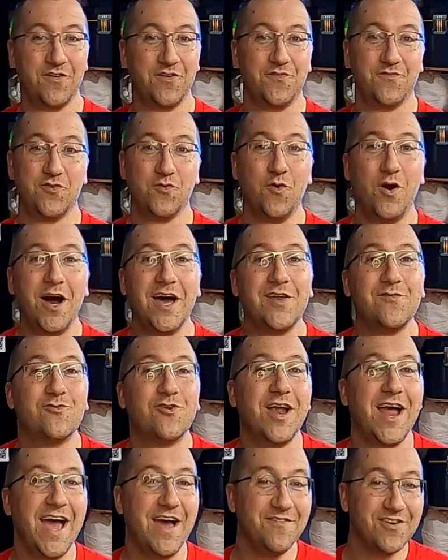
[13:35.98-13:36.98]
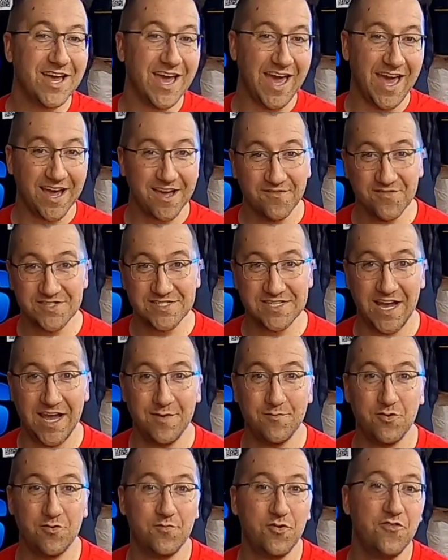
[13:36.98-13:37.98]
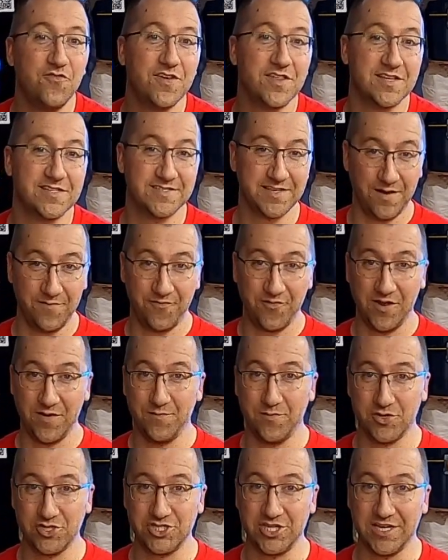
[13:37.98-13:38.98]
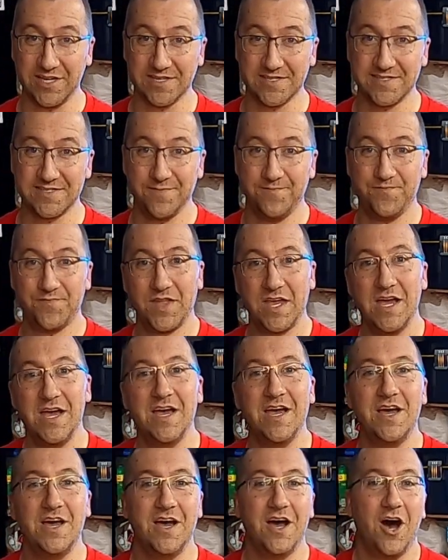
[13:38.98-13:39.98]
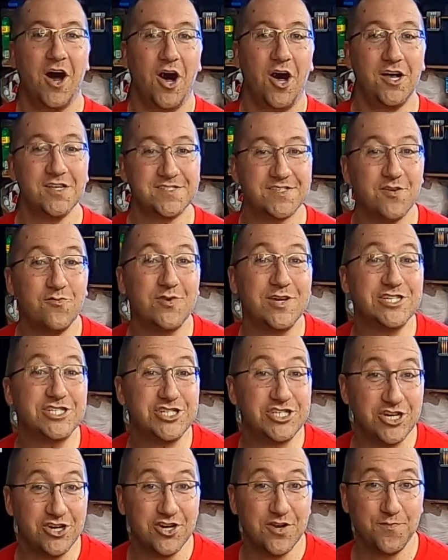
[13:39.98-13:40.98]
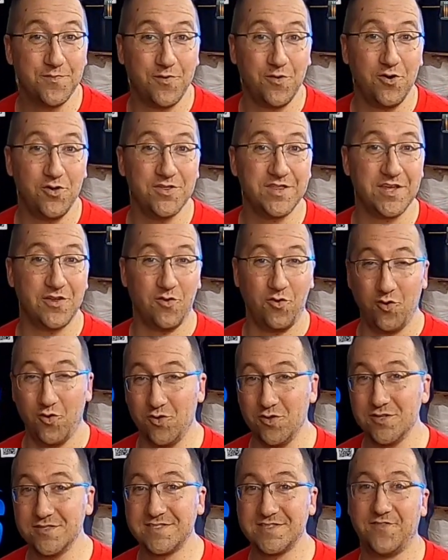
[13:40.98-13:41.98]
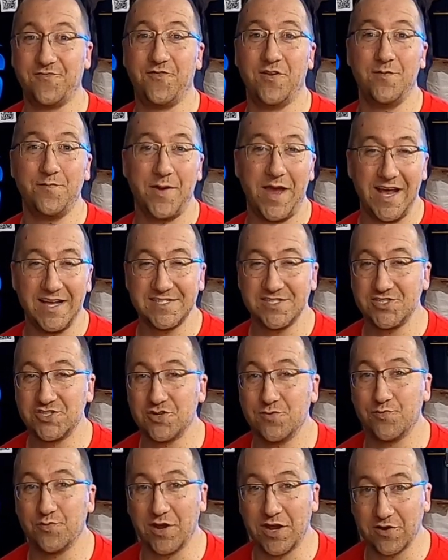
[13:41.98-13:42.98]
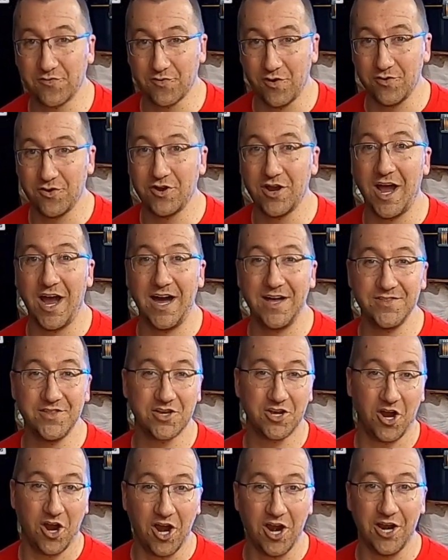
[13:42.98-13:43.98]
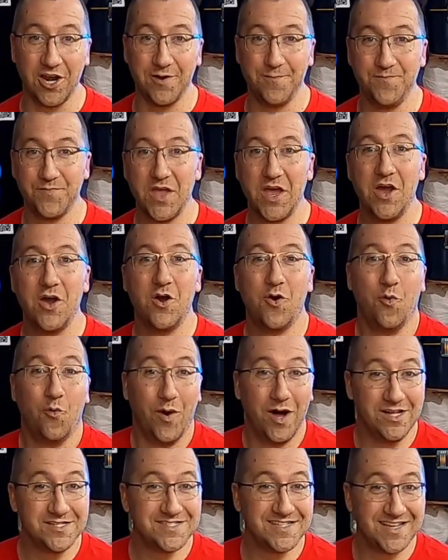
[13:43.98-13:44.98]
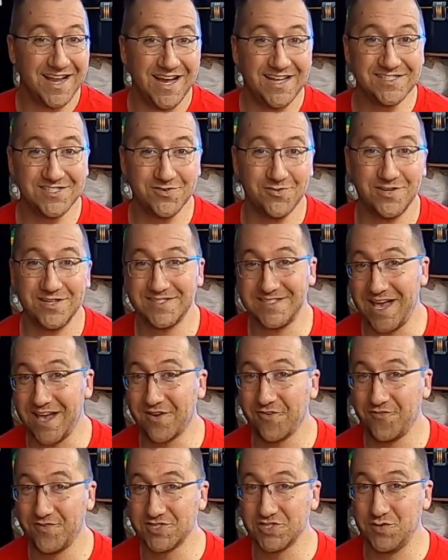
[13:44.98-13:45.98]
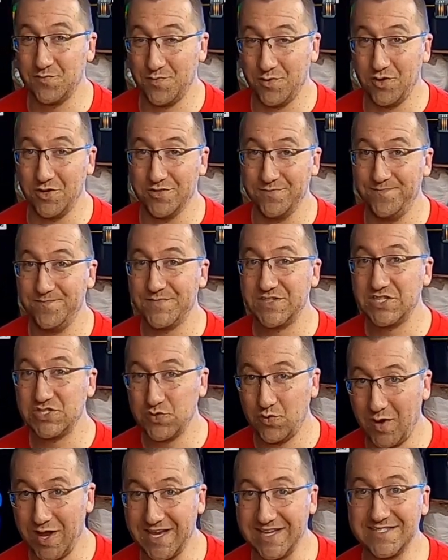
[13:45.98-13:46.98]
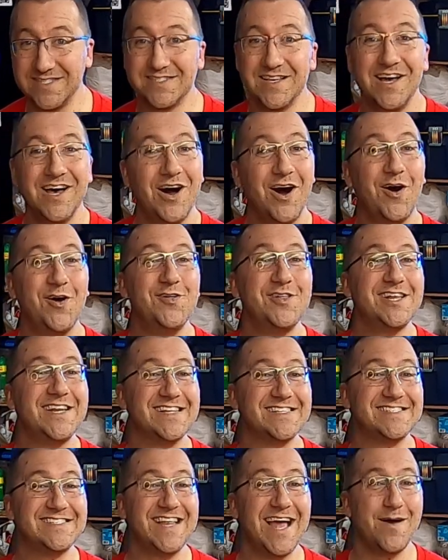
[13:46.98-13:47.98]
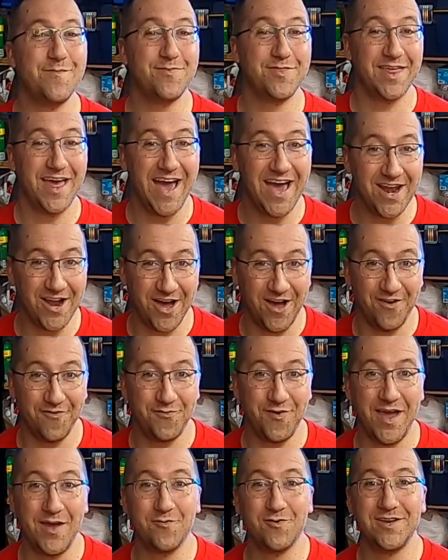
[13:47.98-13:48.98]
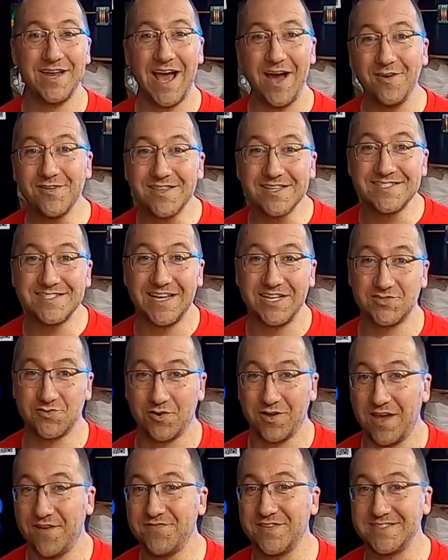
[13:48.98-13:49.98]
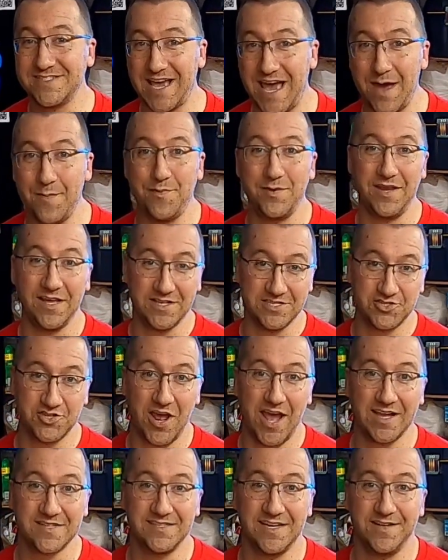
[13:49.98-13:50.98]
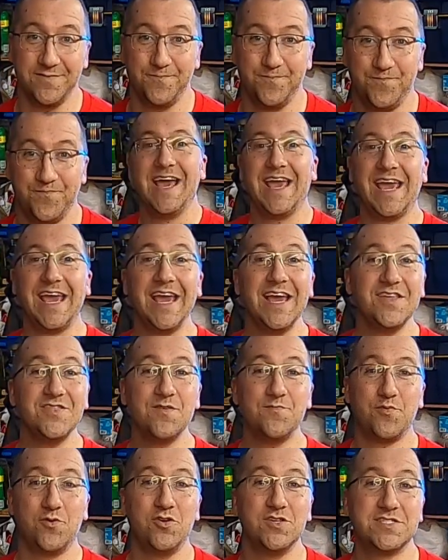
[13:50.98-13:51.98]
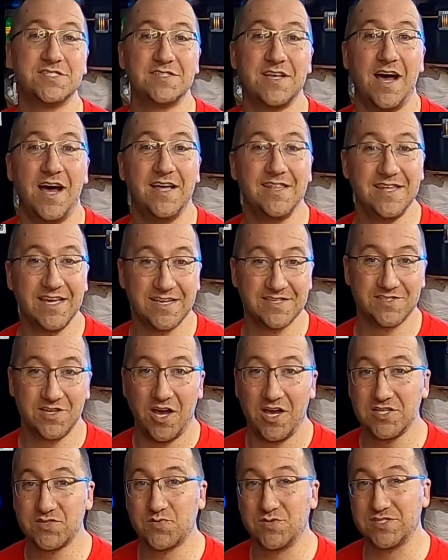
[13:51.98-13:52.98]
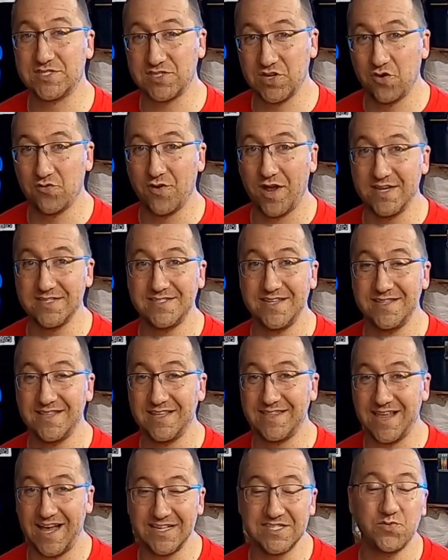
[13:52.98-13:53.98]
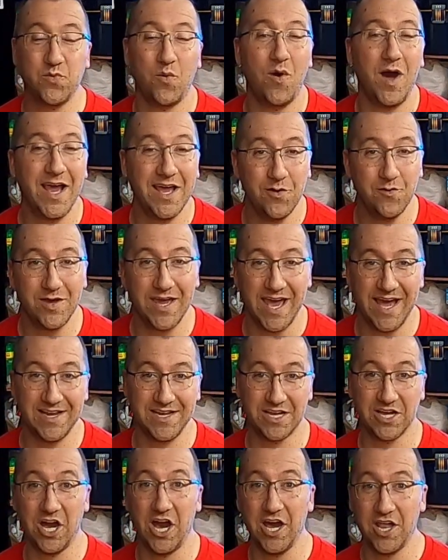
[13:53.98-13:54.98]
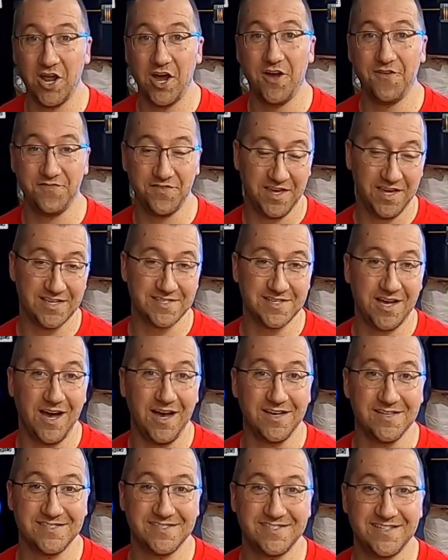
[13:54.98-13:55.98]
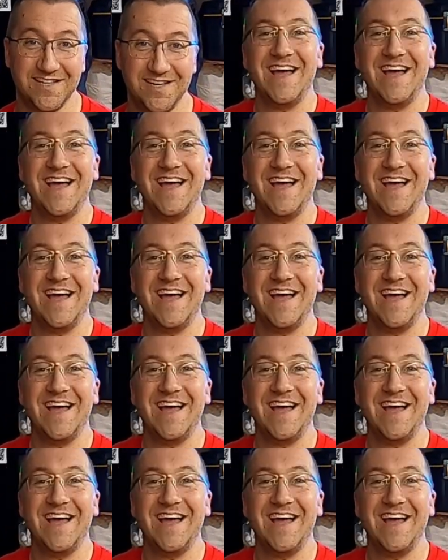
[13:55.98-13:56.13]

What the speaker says: For one, we're having a heck of a time removing the subframe bushings. Also, we sheared a bolt that holds the front passenger brake rotor on the car, welded onto it a sacrificial bolt twice, only to snap that off, and we're now at the stage where you have to tap and extract it. And the bolts on the exhaust were so rusted that that's why we had to cut off the exhaust.